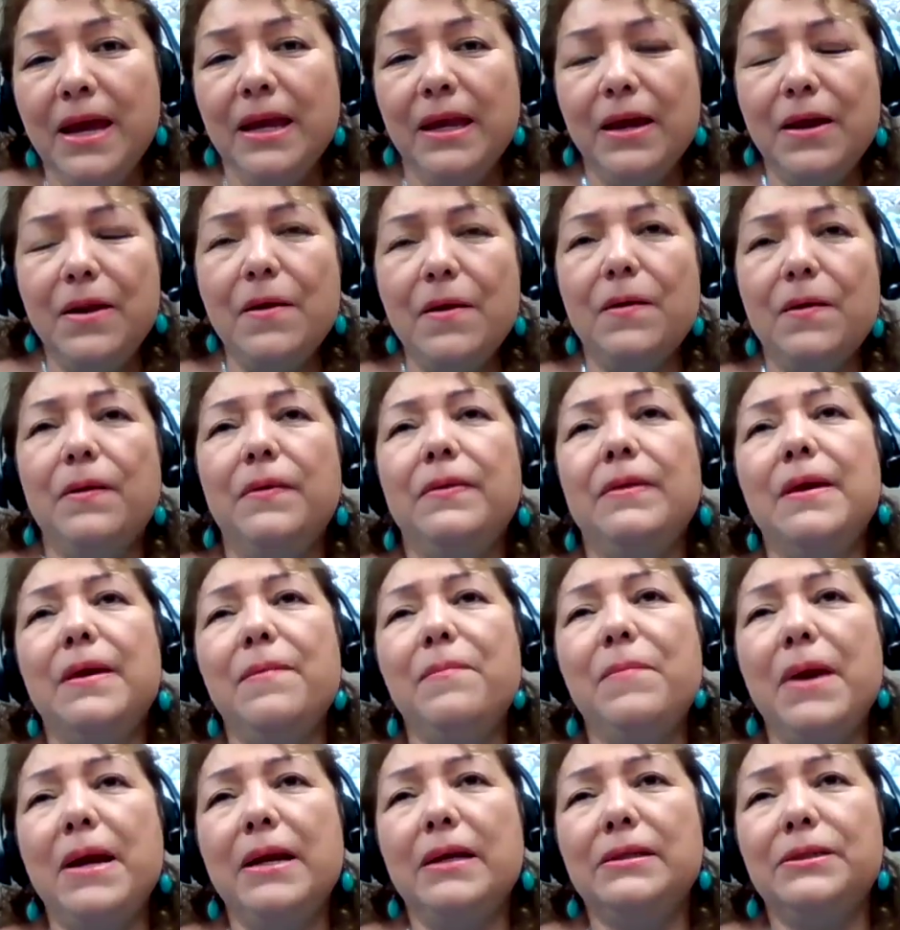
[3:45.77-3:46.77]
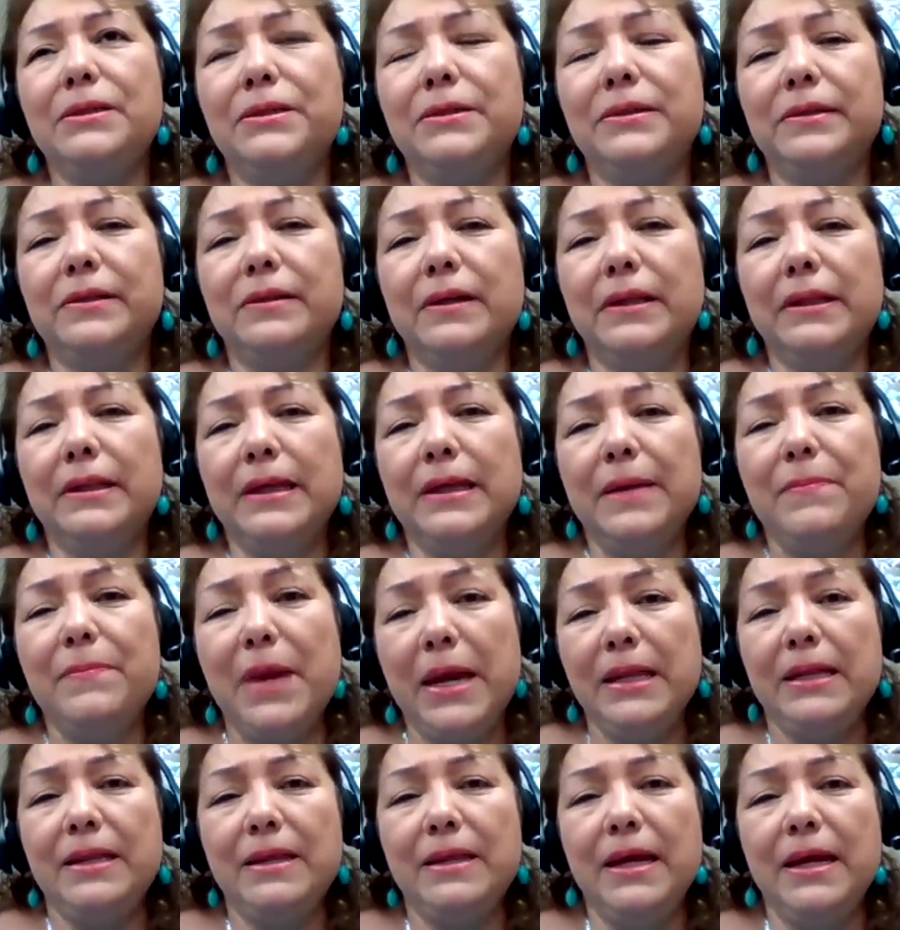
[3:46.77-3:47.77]
The
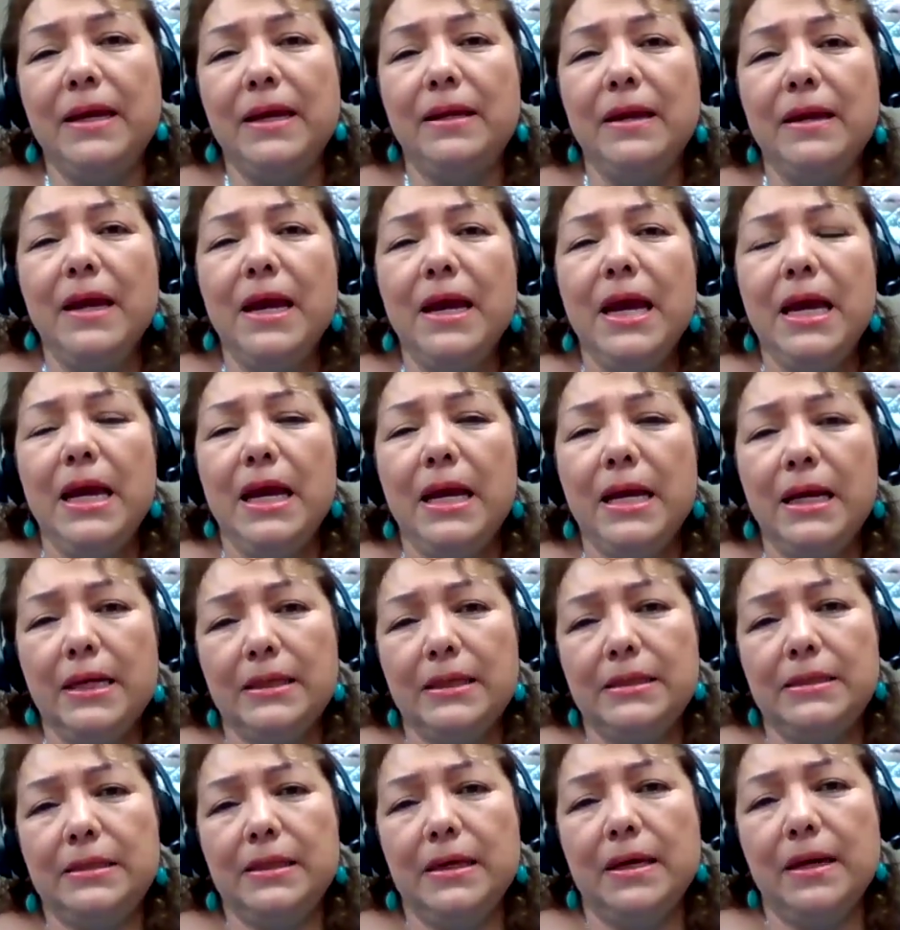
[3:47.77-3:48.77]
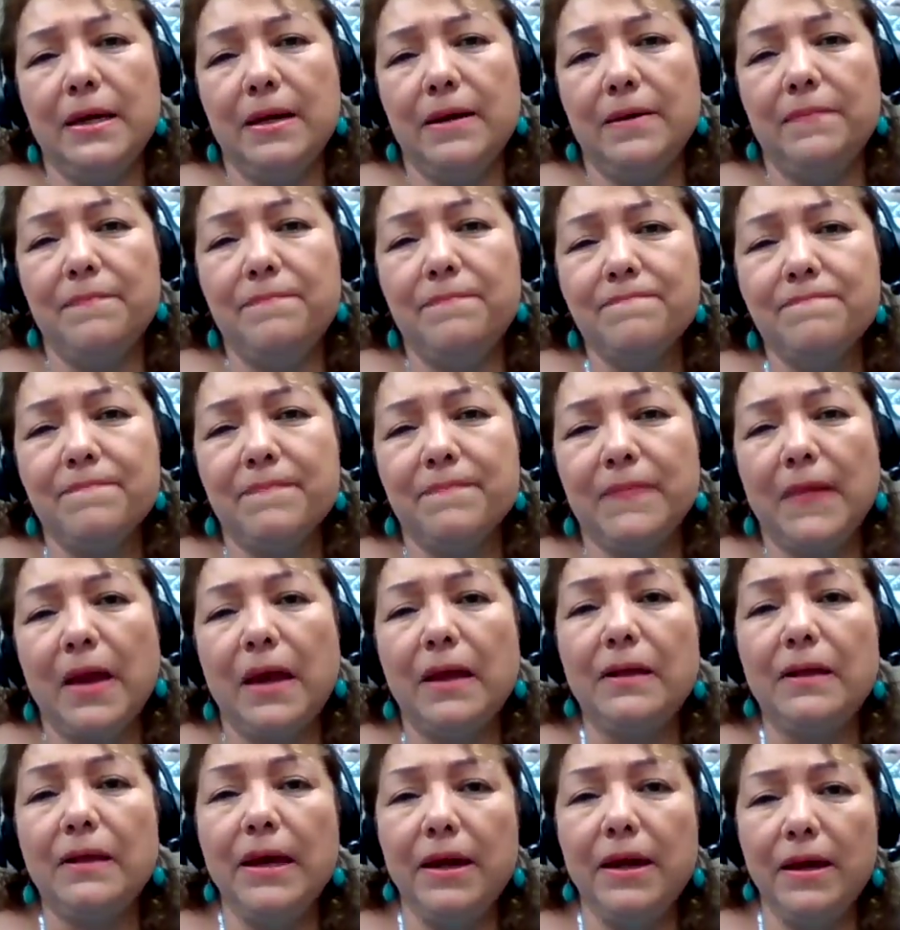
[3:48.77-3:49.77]
main thing is
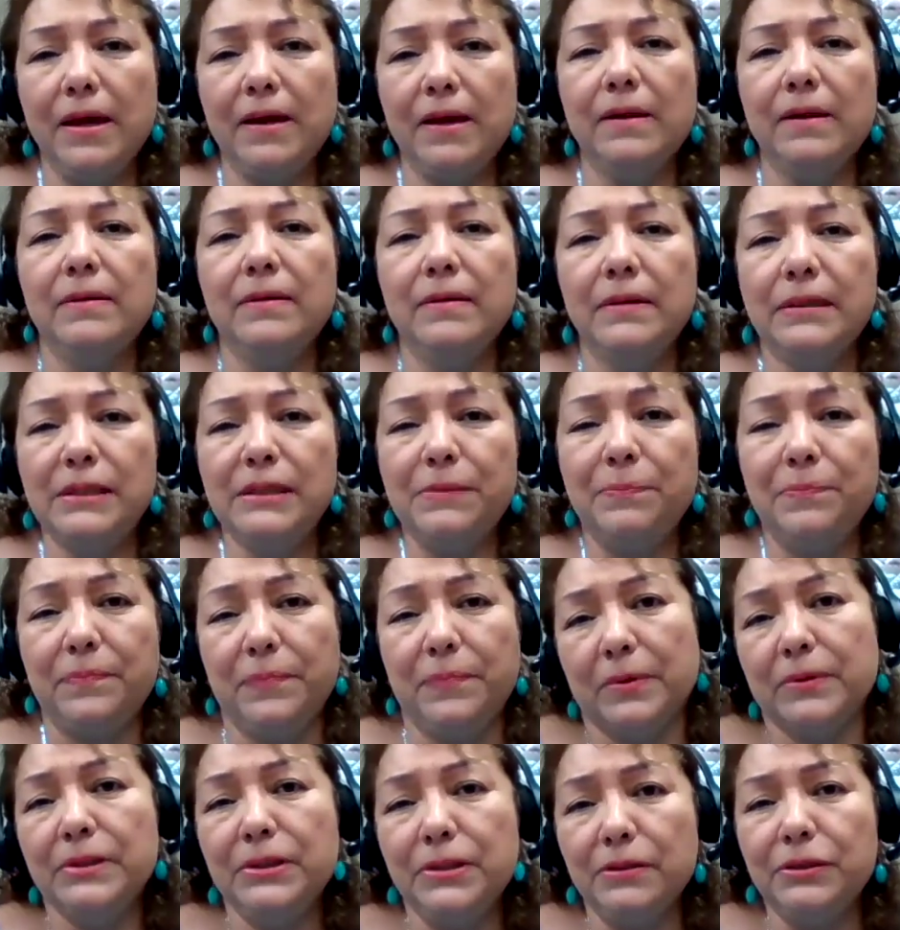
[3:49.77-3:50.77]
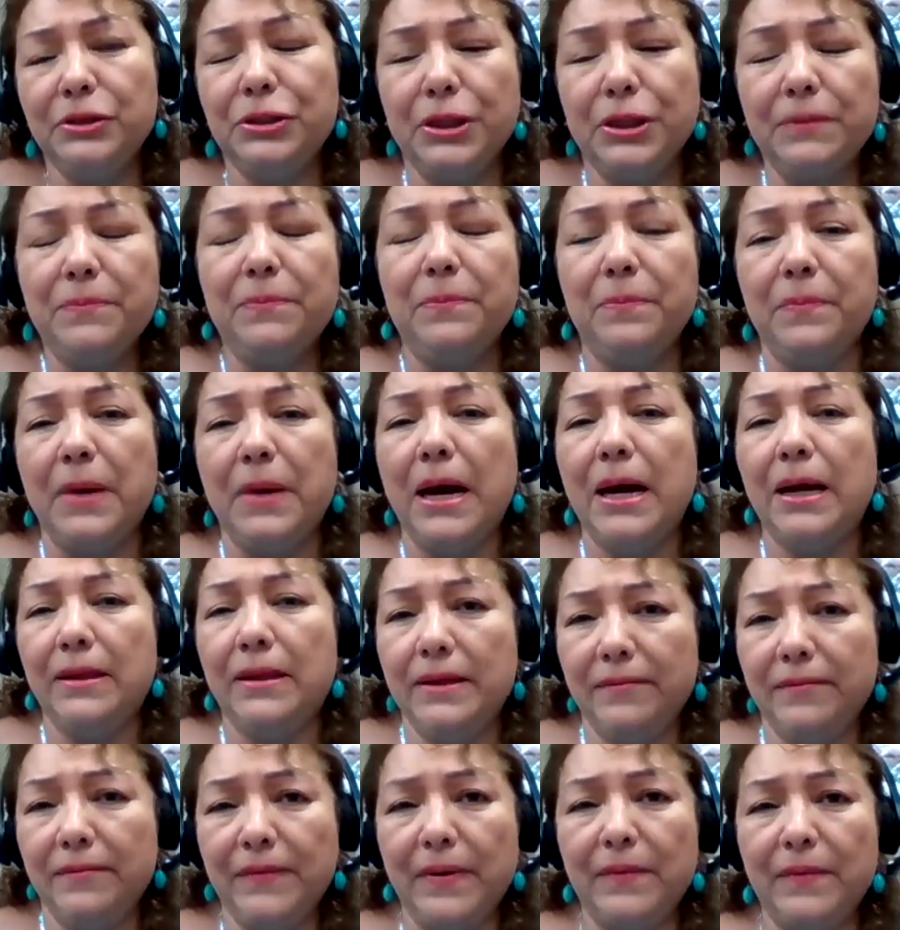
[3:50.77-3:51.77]
the sponsorship by
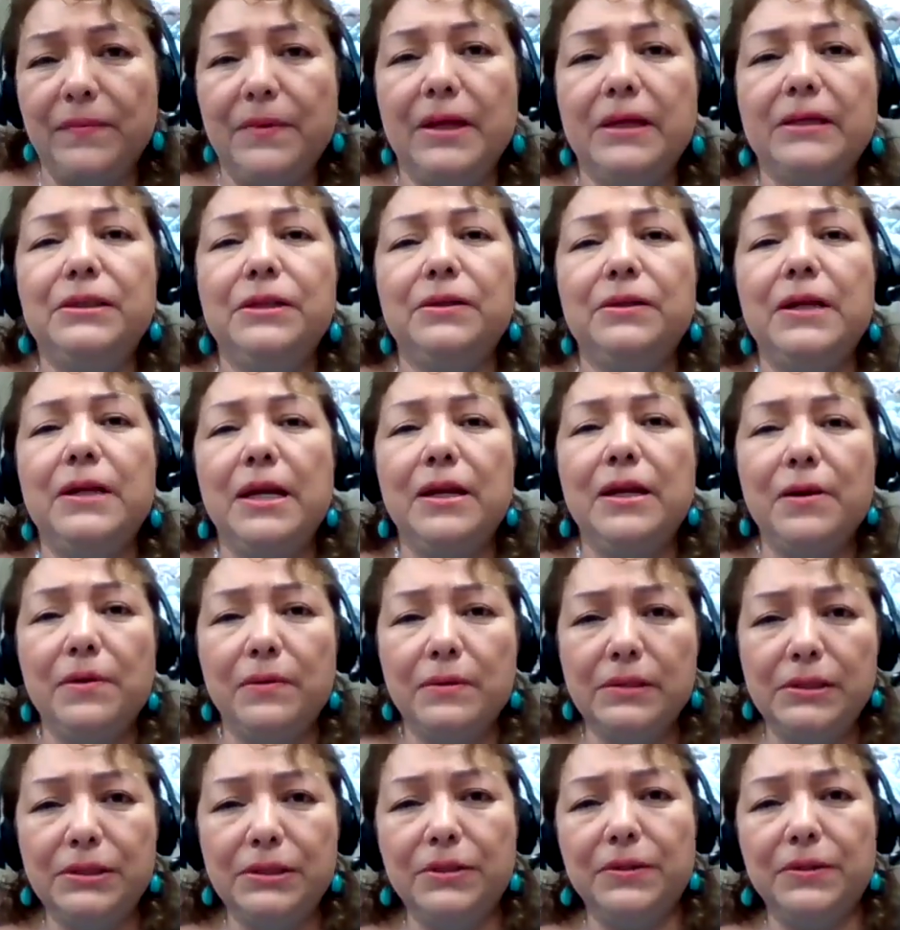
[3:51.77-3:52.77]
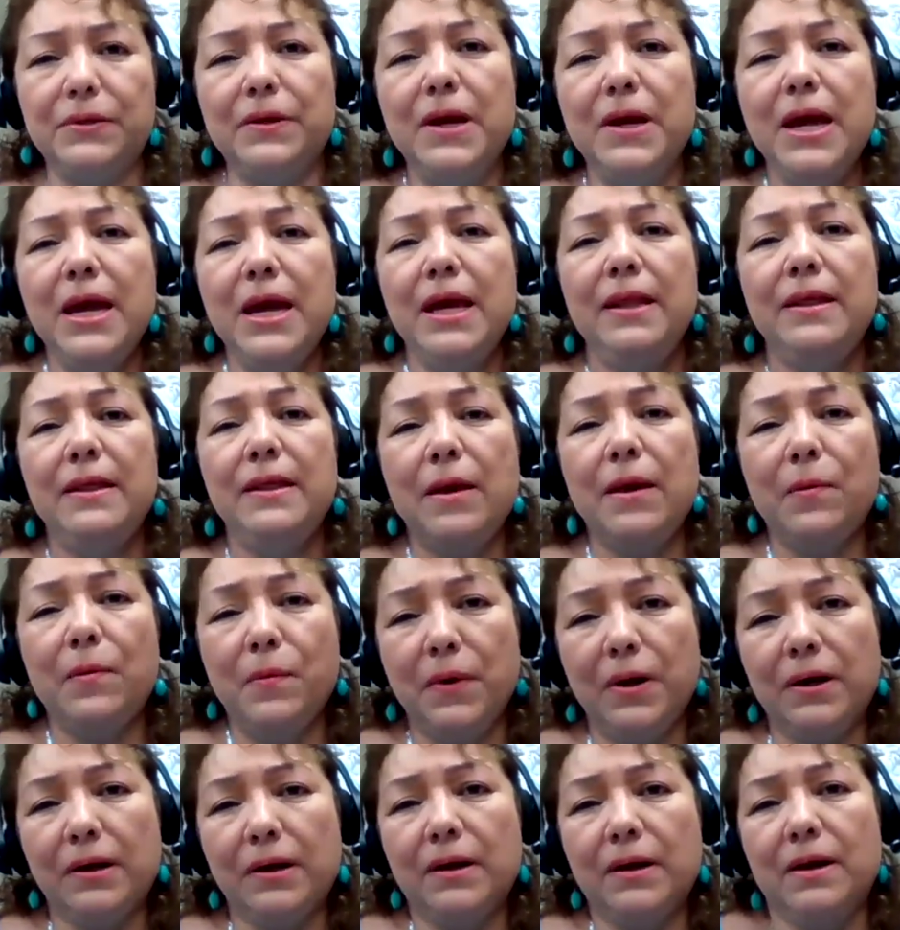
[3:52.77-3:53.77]
the foundation, and also the
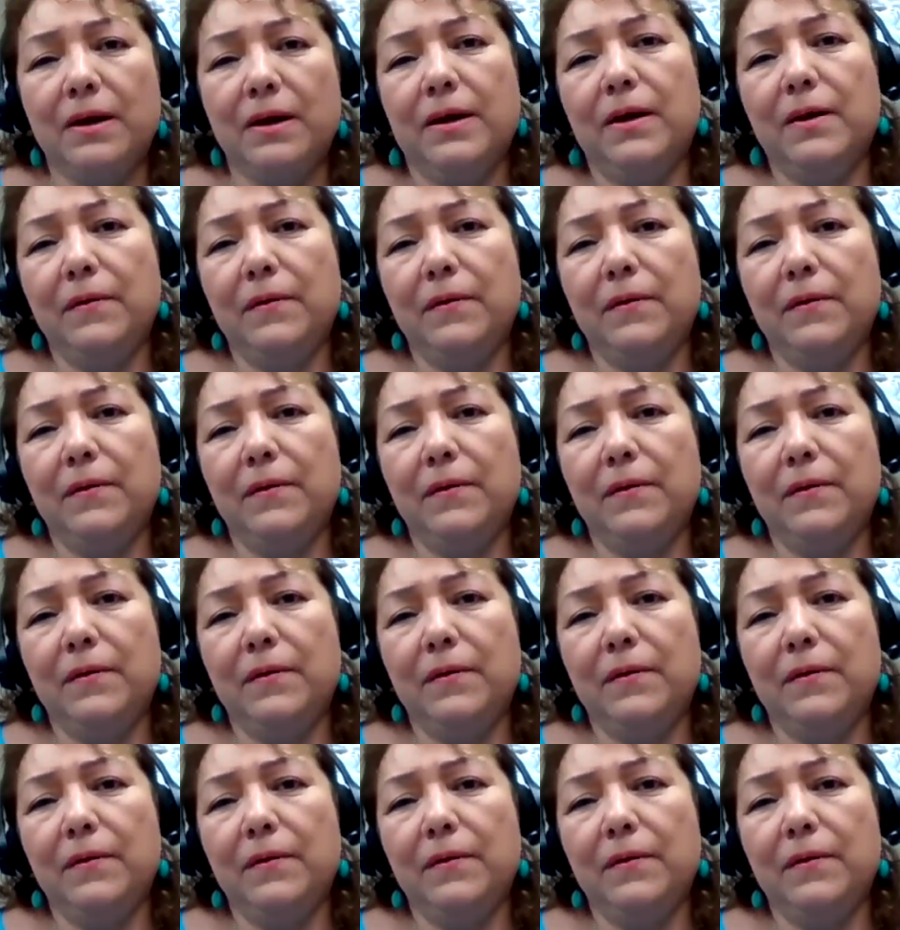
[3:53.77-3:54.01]
work